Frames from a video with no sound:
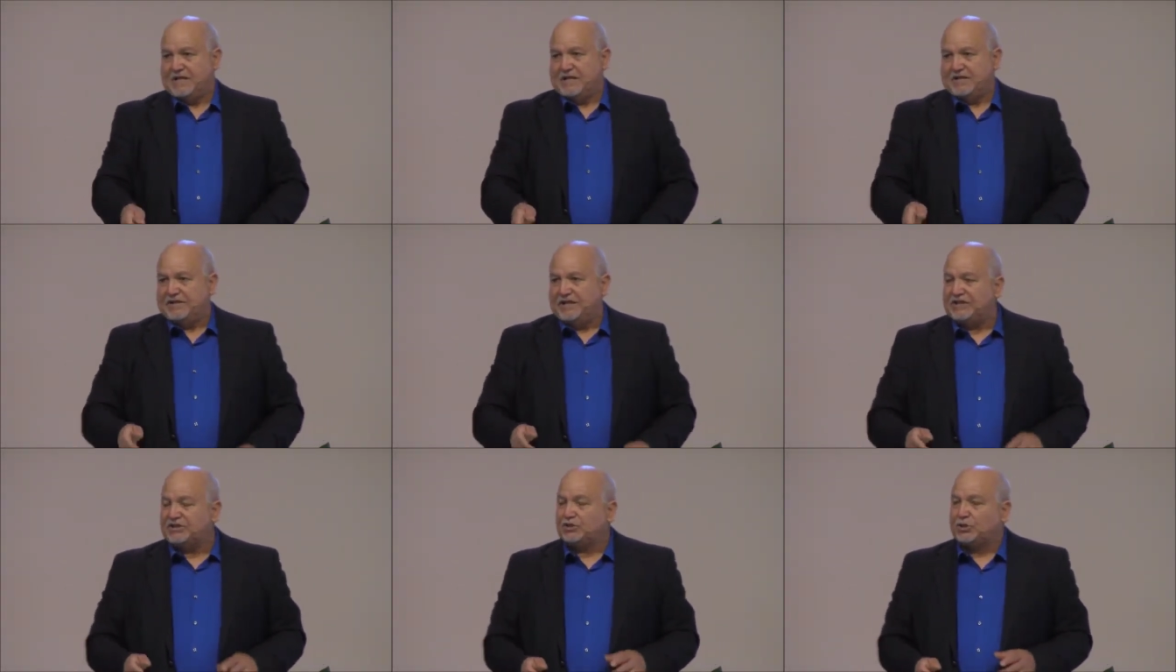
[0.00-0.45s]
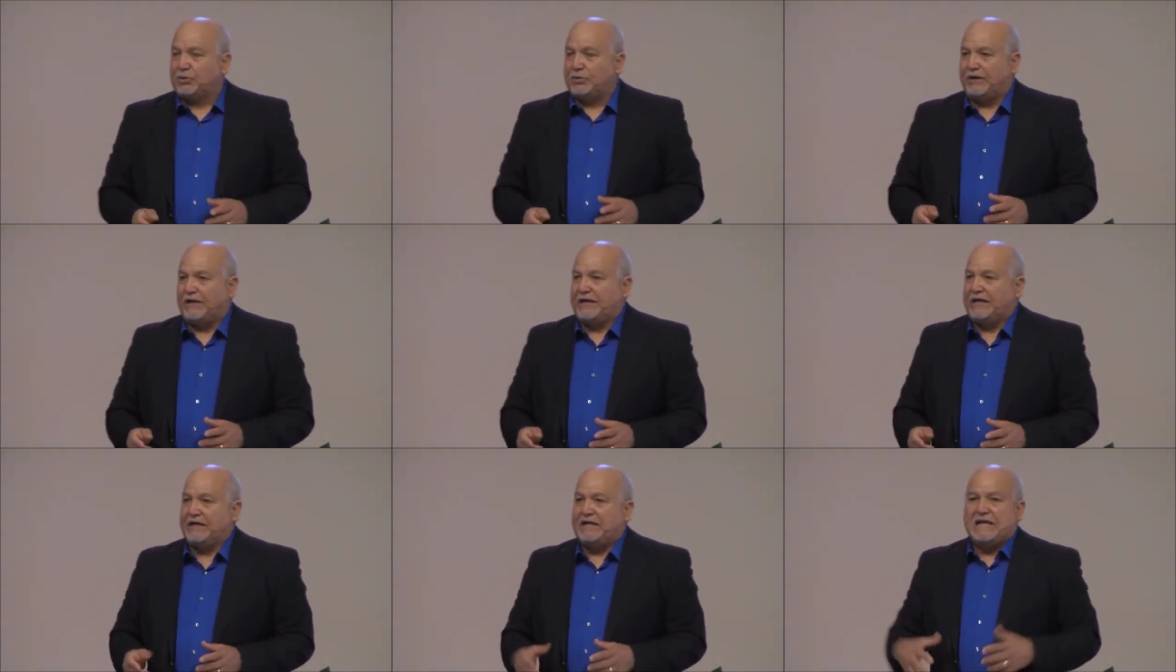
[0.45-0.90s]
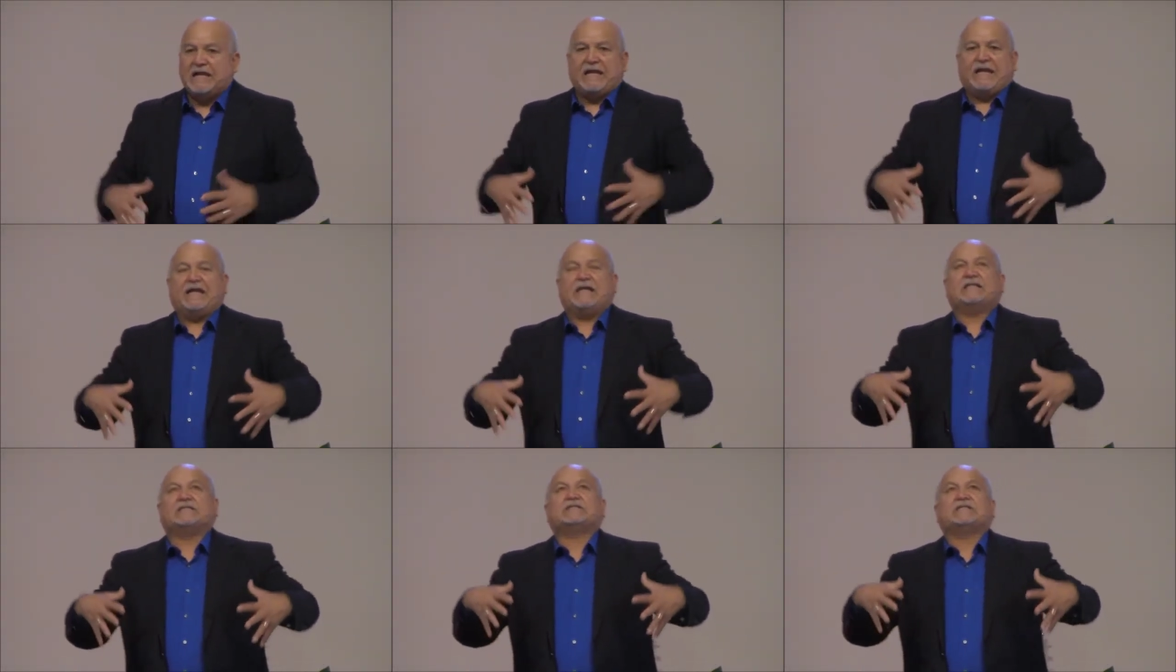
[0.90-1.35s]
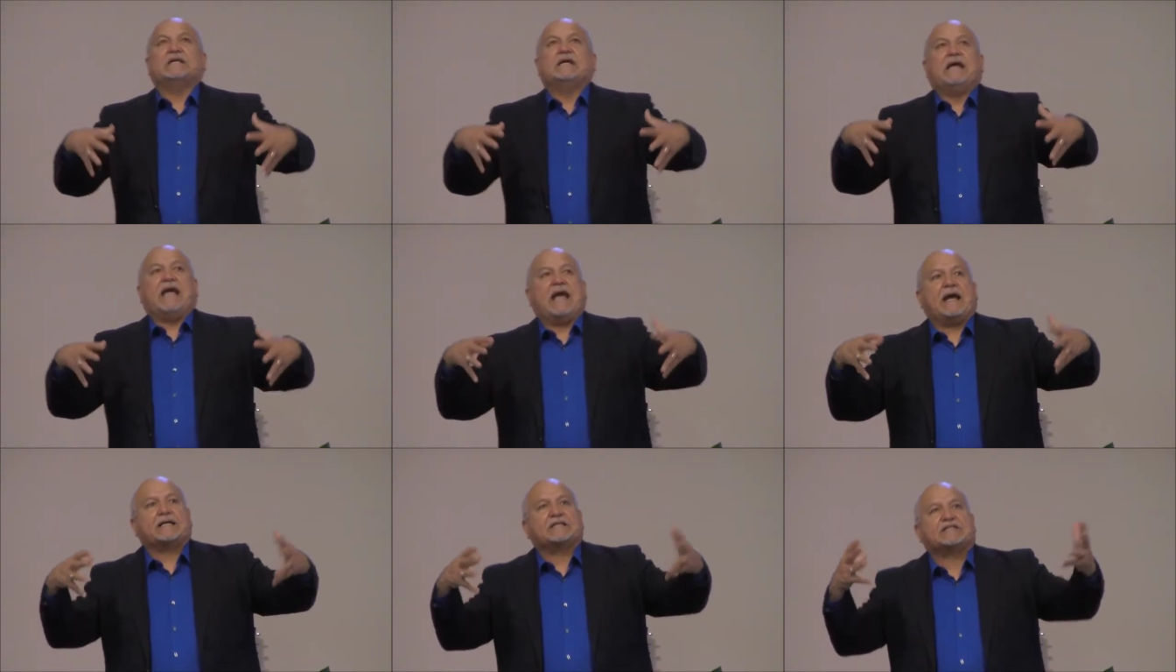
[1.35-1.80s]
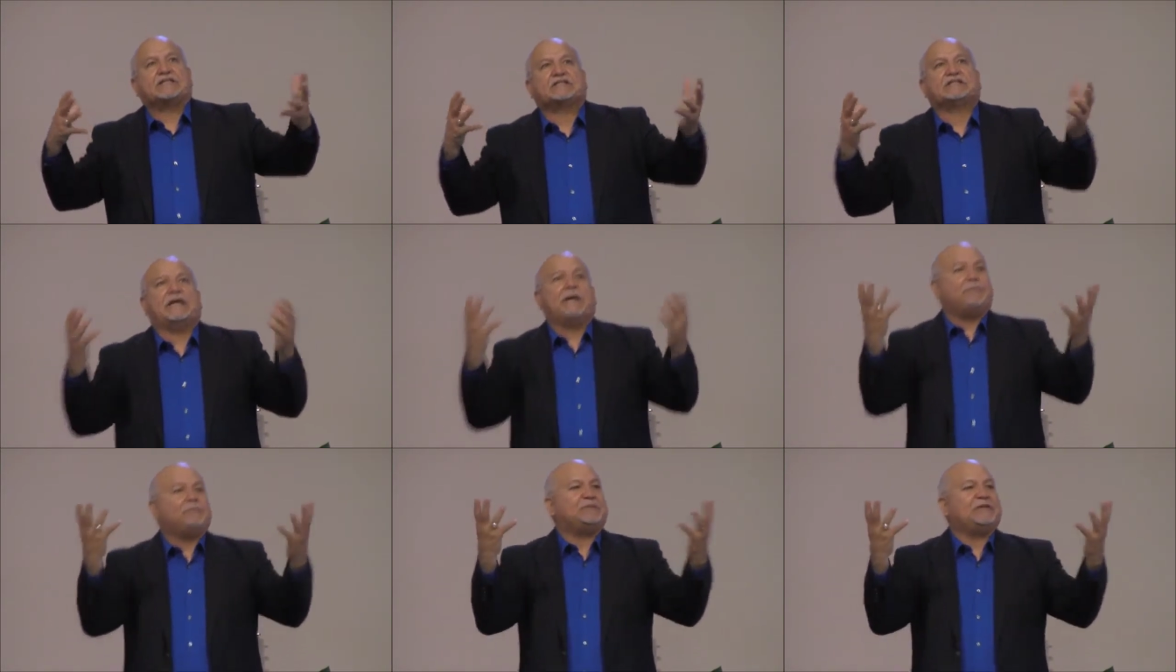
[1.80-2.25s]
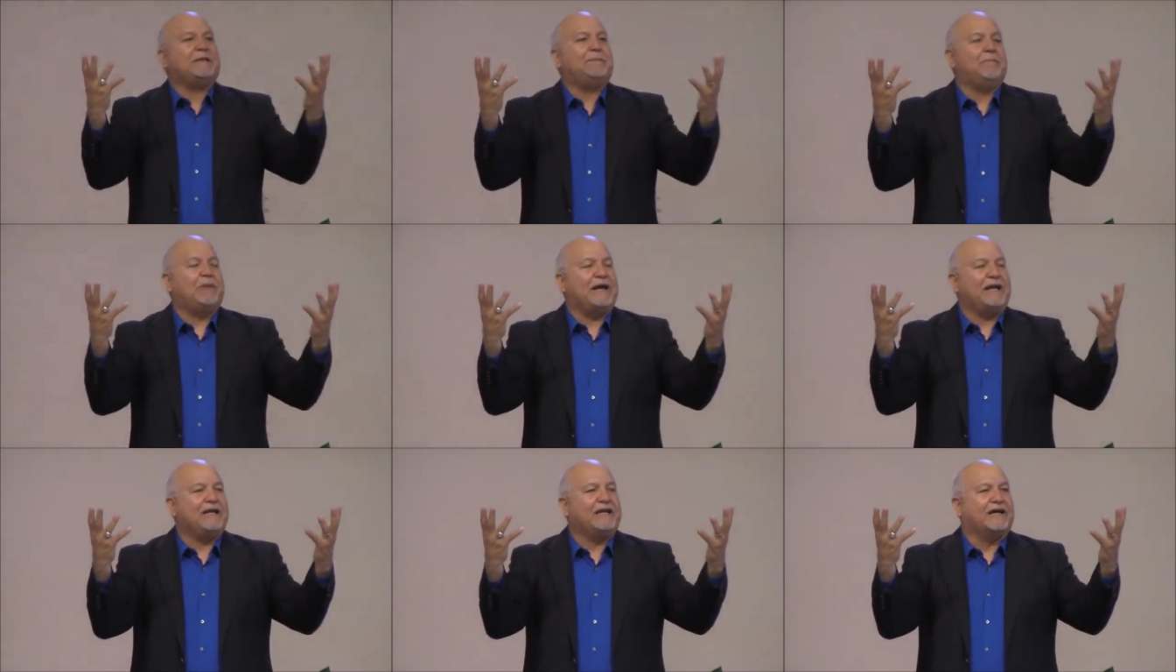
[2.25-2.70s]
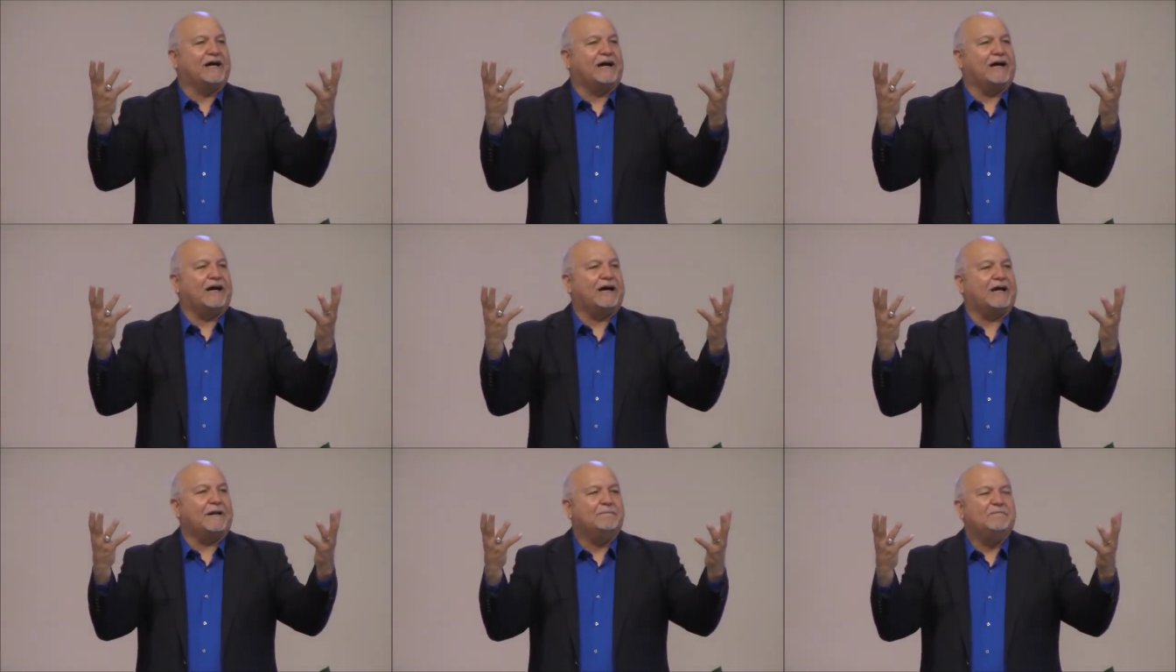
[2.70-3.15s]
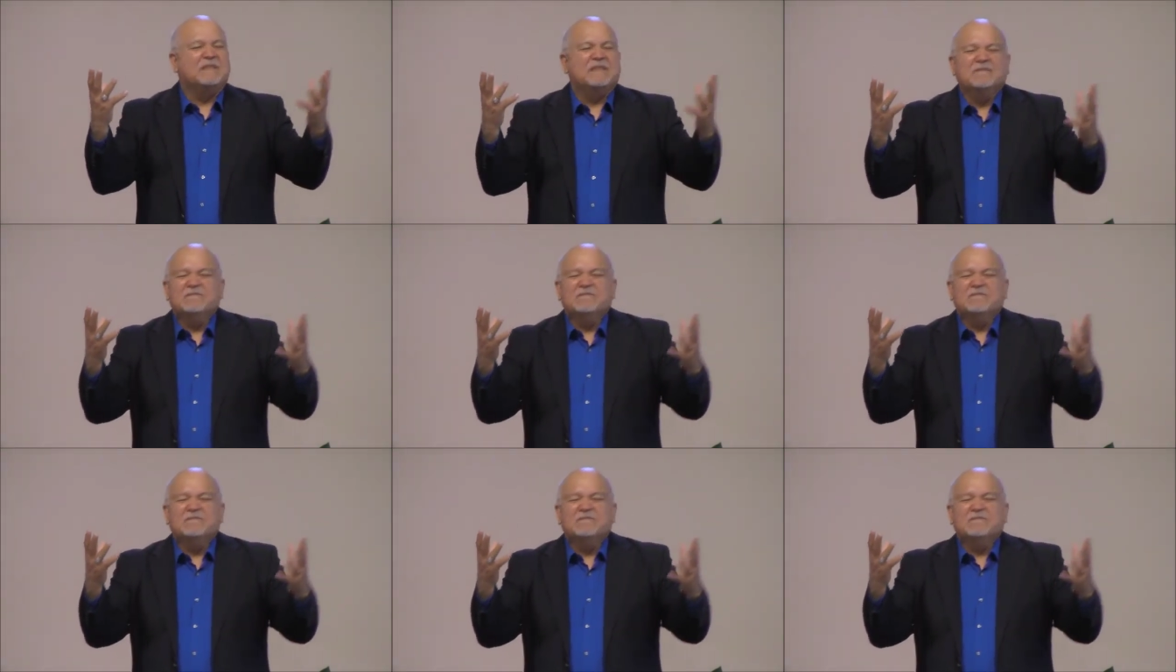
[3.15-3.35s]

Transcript: This grain is accepted by God